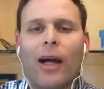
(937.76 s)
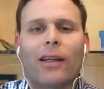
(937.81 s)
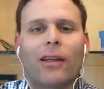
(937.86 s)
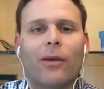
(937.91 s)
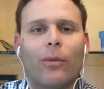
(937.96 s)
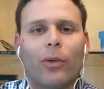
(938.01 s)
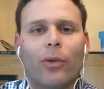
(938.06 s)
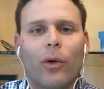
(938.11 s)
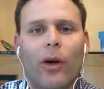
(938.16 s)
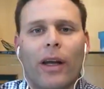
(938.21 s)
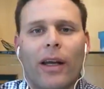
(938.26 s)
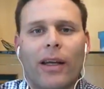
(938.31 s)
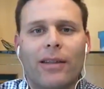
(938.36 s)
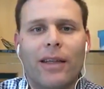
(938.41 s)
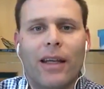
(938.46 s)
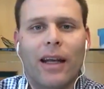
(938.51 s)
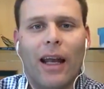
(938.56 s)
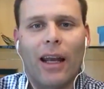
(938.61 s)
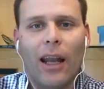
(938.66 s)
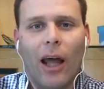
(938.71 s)
employees.
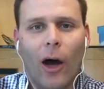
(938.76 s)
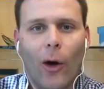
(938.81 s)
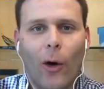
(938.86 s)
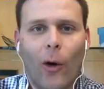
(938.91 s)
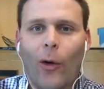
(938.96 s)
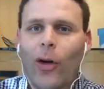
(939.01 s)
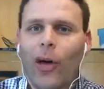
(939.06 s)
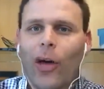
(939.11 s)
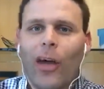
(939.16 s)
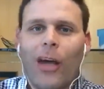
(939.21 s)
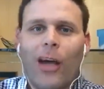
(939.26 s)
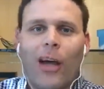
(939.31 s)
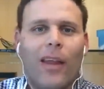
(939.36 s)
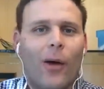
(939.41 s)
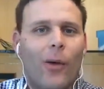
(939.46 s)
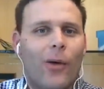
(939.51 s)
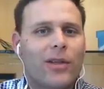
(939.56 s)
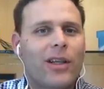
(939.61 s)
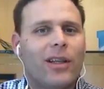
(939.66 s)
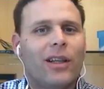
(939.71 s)
And I know
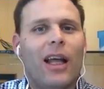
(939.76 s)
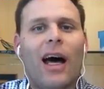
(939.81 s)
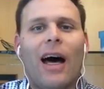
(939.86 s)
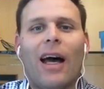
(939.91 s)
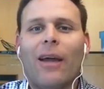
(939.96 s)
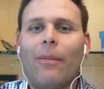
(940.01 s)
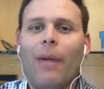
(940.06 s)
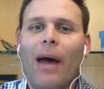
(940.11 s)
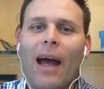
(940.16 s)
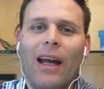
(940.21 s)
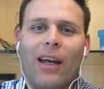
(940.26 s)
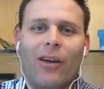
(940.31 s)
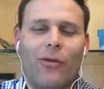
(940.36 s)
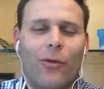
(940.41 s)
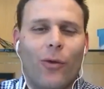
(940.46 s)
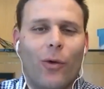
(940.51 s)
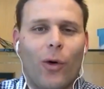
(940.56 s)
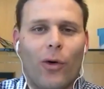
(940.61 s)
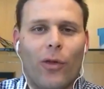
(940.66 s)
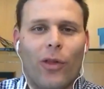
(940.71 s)
there was a lot of back and
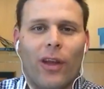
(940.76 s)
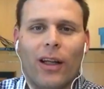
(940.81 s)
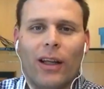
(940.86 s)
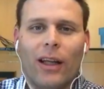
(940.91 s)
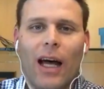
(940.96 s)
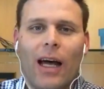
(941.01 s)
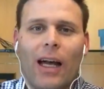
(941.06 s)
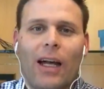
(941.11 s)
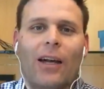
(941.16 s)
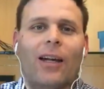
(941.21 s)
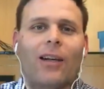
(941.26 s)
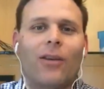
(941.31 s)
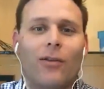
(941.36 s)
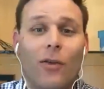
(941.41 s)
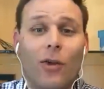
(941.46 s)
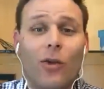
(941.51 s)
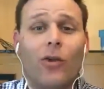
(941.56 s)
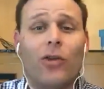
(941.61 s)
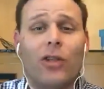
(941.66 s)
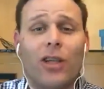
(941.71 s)
forth and a lot of
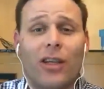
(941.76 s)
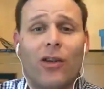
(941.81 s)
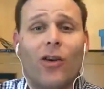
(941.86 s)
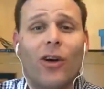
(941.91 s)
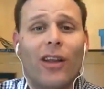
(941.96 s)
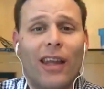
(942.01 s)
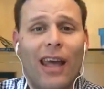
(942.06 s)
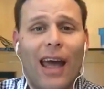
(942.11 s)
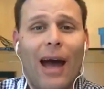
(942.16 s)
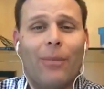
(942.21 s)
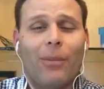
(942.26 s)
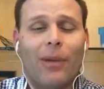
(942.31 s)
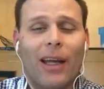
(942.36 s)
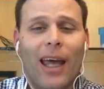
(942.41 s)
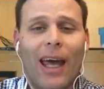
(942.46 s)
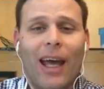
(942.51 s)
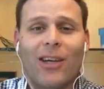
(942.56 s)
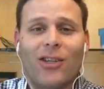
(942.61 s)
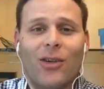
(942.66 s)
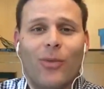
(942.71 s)
confusion during the
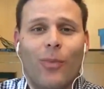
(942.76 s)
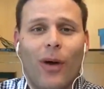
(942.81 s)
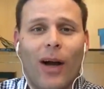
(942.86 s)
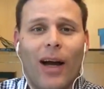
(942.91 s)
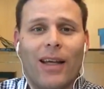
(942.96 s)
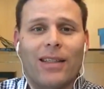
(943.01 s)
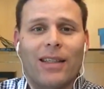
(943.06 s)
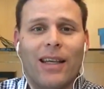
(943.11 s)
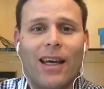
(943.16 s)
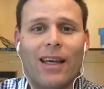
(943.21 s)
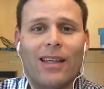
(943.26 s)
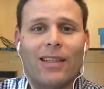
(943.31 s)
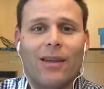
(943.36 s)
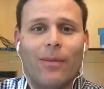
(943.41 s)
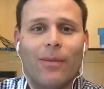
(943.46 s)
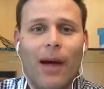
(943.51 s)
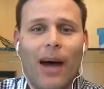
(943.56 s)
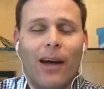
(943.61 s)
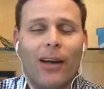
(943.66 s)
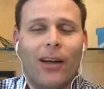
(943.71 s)
application process
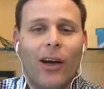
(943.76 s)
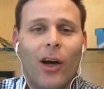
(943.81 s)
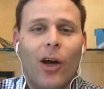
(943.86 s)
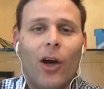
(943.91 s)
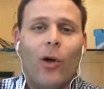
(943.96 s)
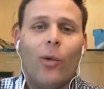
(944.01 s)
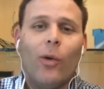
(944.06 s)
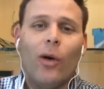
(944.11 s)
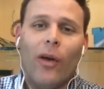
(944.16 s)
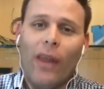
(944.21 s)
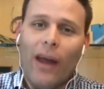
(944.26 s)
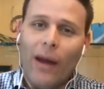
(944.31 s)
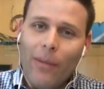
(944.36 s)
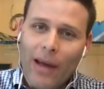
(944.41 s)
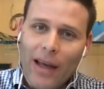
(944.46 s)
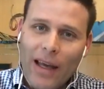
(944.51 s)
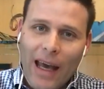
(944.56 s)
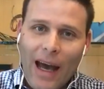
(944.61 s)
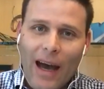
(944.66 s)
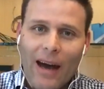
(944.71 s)
about will they
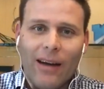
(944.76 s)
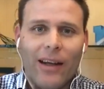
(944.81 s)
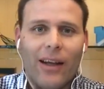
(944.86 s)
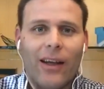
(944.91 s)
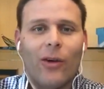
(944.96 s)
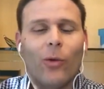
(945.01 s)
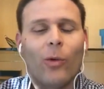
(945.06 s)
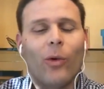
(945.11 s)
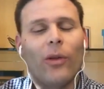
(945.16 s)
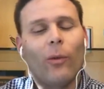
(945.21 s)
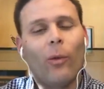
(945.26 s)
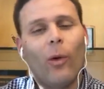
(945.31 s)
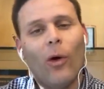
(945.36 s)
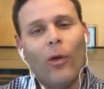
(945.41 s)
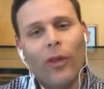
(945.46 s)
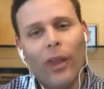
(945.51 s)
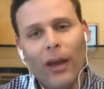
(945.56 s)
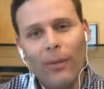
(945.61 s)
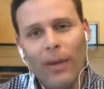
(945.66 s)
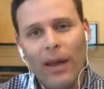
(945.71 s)
be counted or
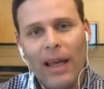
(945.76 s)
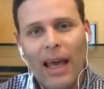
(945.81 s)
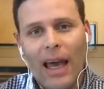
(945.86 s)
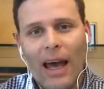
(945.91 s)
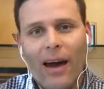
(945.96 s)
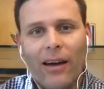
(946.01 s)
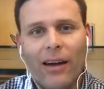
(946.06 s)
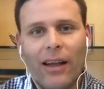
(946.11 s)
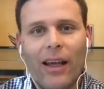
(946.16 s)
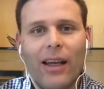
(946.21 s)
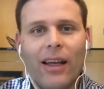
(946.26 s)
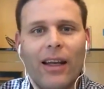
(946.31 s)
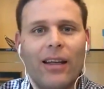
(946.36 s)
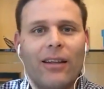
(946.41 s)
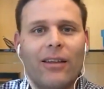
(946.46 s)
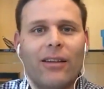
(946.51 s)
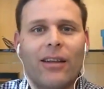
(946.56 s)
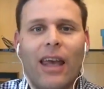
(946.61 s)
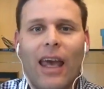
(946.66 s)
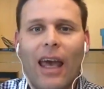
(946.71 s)
won't they be counted,
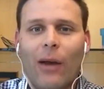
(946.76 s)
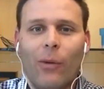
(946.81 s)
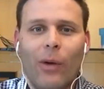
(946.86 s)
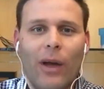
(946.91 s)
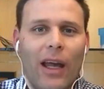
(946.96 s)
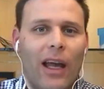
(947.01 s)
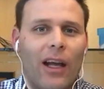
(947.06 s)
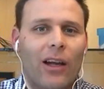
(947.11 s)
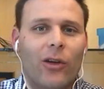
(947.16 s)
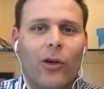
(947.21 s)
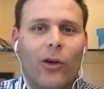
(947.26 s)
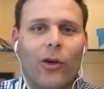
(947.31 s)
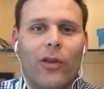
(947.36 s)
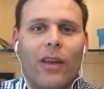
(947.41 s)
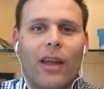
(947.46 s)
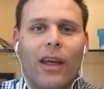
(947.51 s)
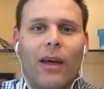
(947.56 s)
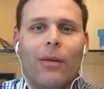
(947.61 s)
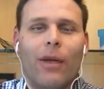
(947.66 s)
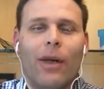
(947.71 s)
and can we
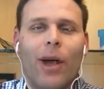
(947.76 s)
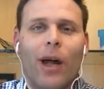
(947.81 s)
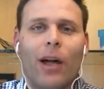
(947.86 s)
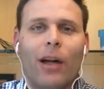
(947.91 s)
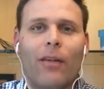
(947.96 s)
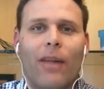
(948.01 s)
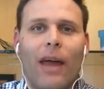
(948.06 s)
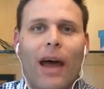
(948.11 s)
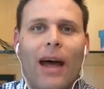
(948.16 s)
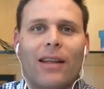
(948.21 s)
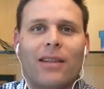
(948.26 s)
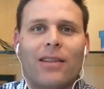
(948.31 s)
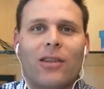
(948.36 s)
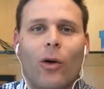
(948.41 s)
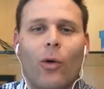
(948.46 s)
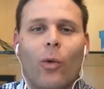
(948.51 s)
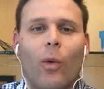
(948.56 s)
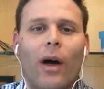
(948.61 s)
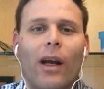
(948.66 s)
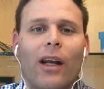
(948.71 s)
include them and all of that.
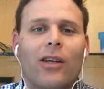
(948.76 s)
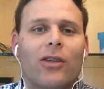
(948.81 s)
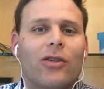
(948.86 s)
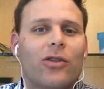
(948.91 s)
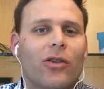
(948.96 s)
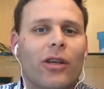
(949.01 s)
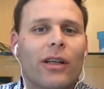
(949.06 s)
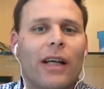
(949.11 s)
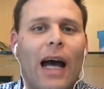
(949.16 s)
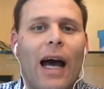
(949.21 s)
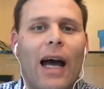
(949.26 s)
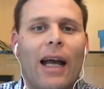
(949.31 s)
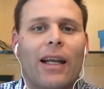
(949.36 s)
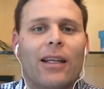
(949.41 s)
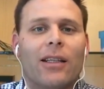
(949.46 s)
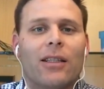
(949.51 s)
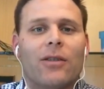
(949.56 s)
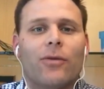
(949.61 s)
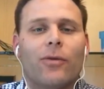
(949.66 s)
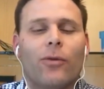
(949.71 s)
So what is your
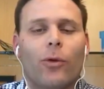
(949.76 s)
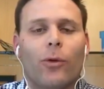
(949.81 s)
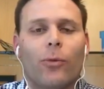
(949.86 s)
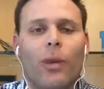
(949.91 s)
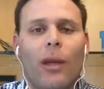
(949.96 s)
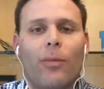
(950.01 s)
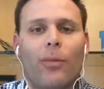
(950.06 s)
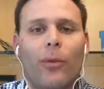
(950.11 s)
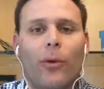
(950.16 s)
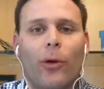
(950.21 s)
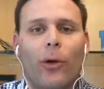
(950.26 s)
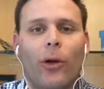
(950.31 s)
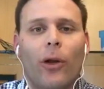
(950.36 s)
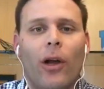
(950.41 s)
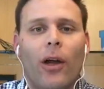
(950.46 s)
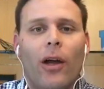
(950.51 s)
guidance for people,